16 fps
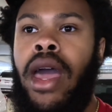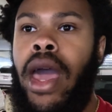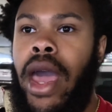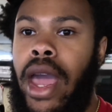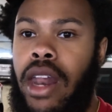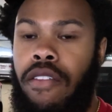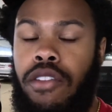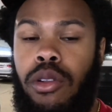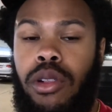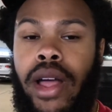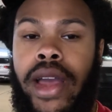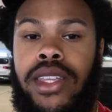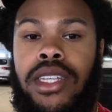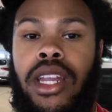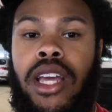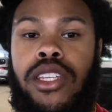And if you
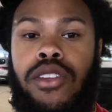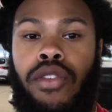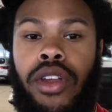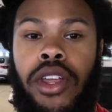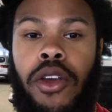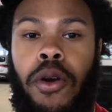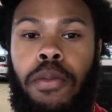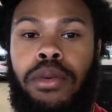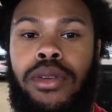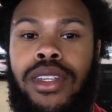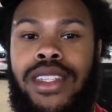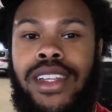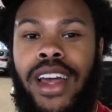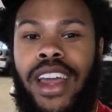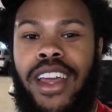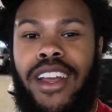liked today's video, please
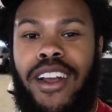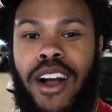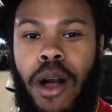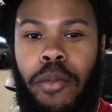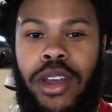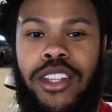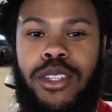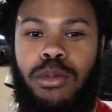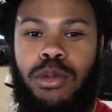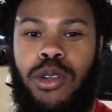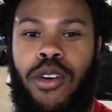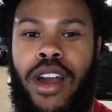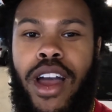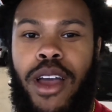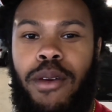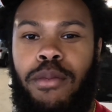like, comment, and
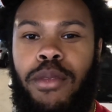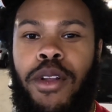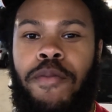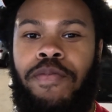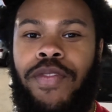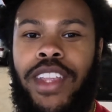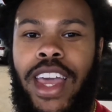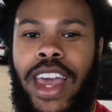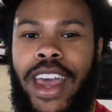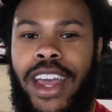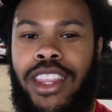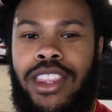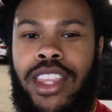subscribe. And